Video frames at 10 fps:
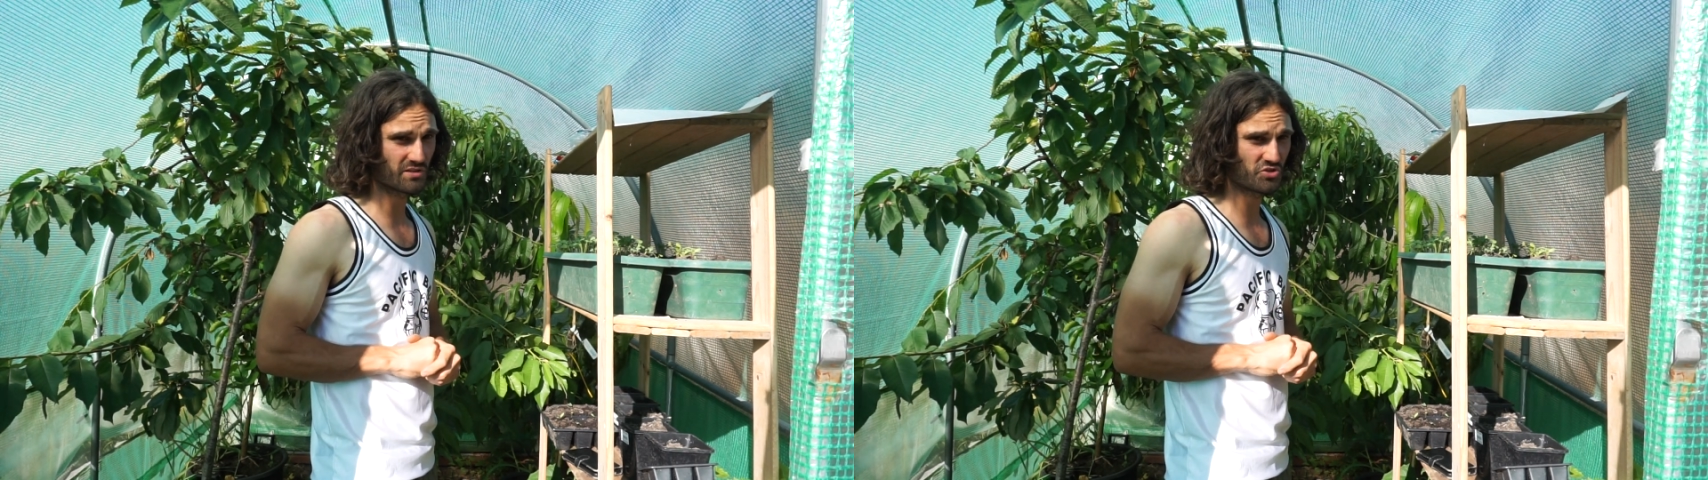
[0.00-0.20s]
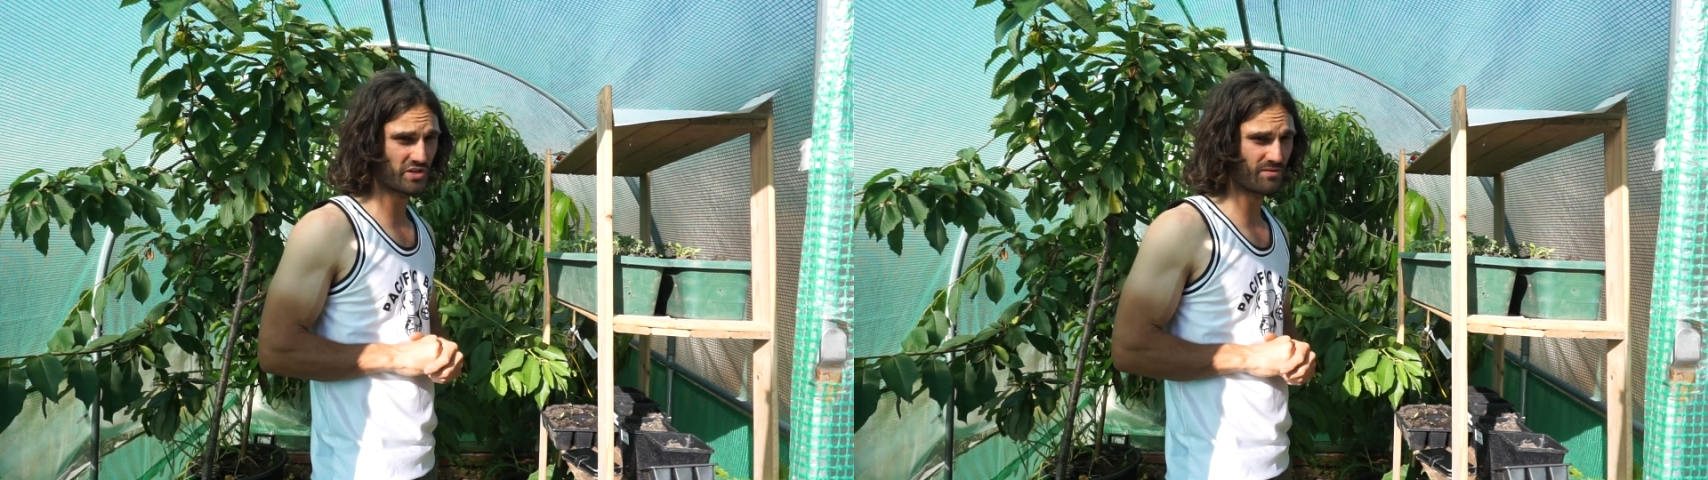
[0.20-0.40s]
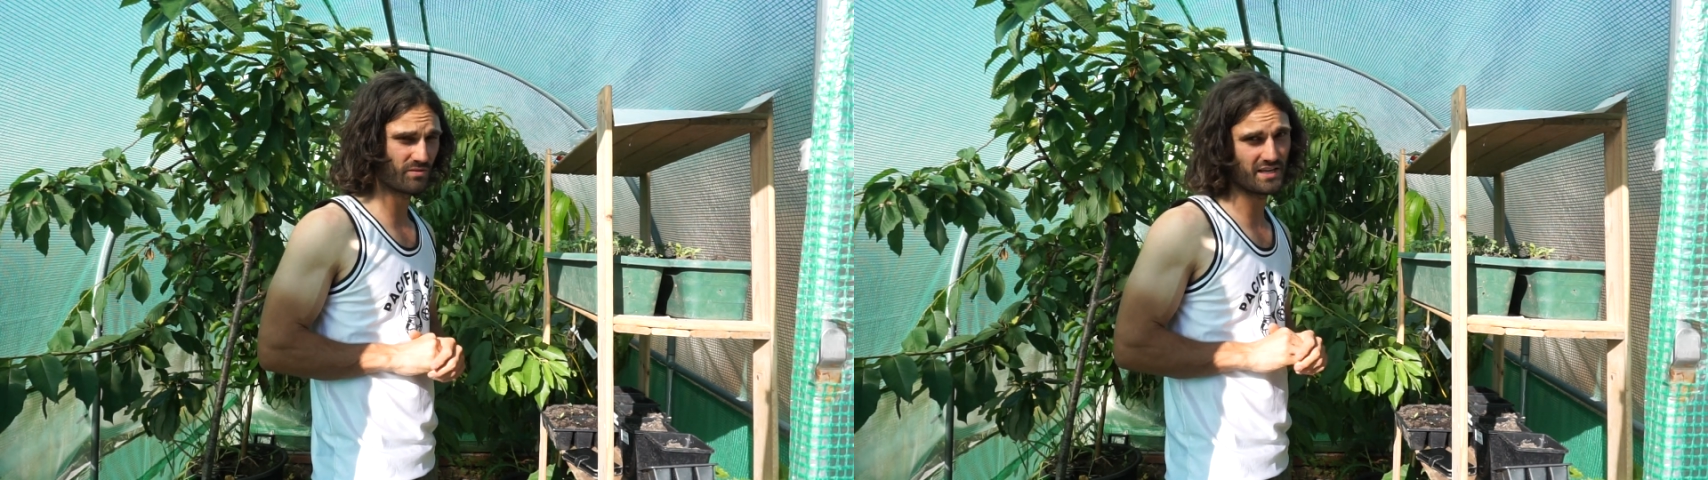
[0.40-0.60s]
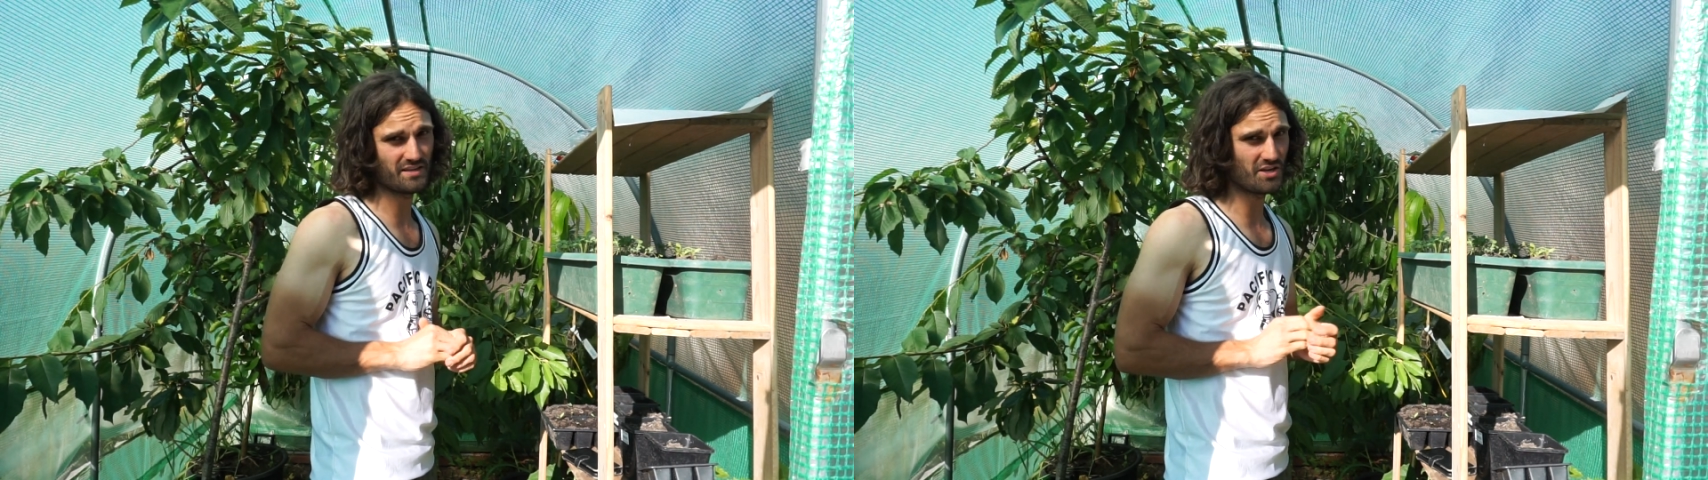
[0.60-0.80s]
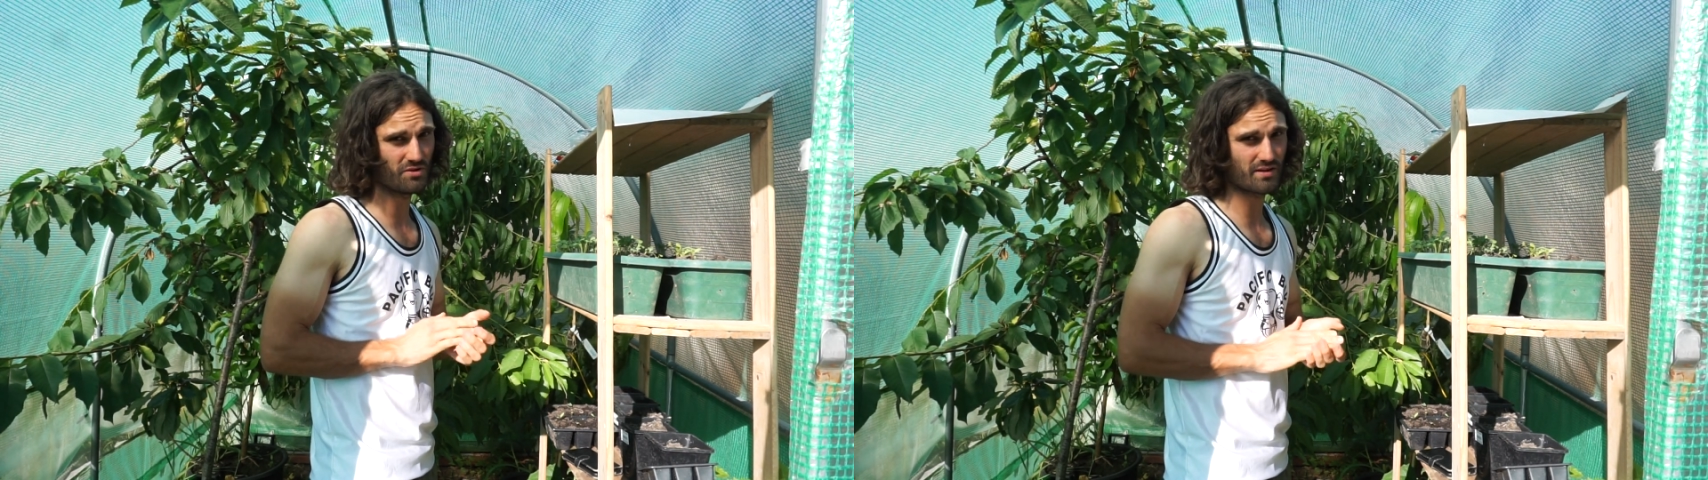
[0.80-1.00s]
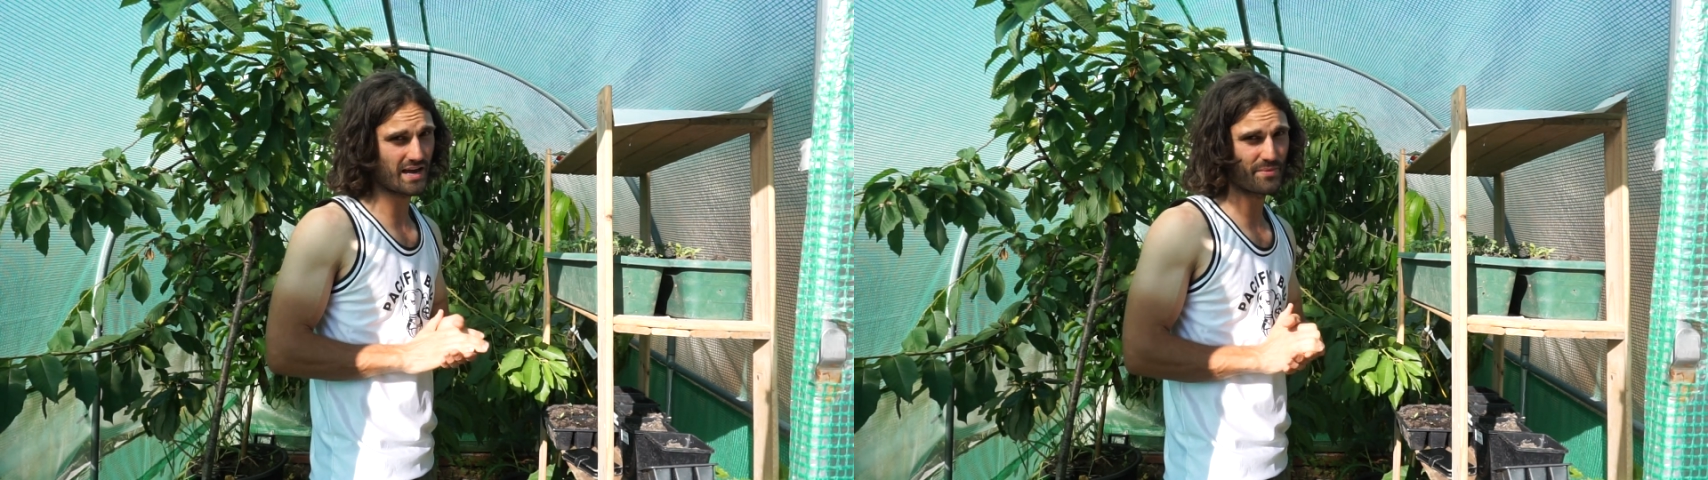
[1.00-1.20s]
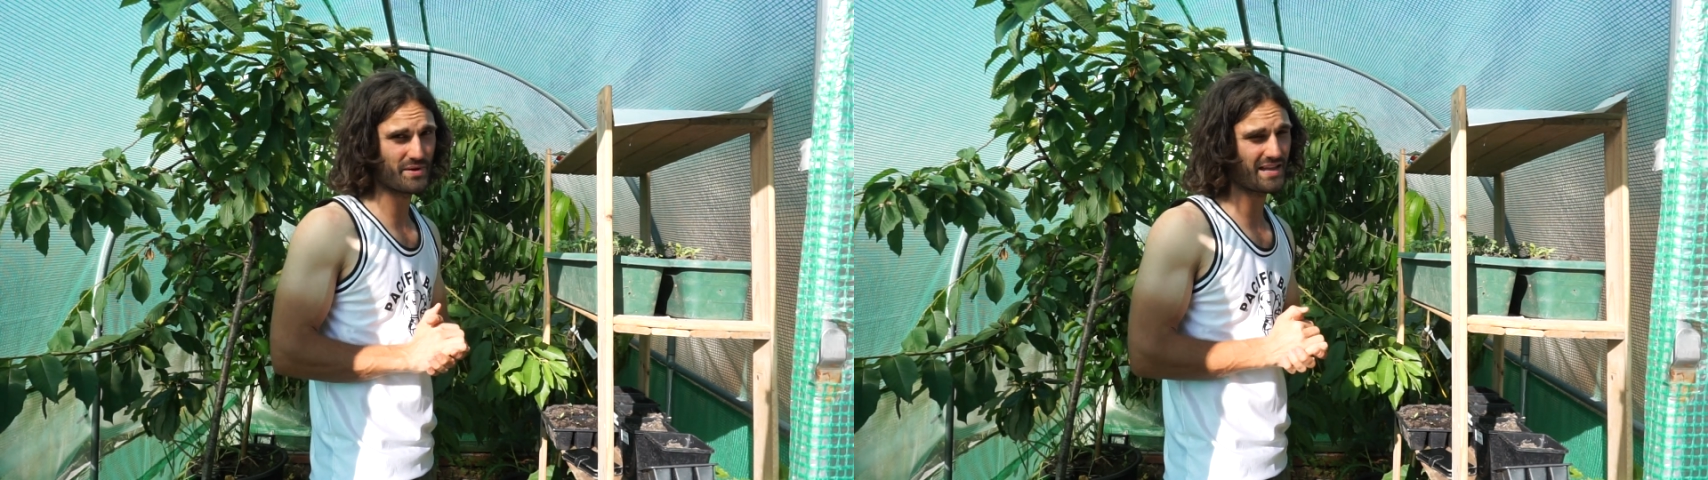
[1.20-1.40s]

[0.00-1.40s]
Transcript: So generally in the UK,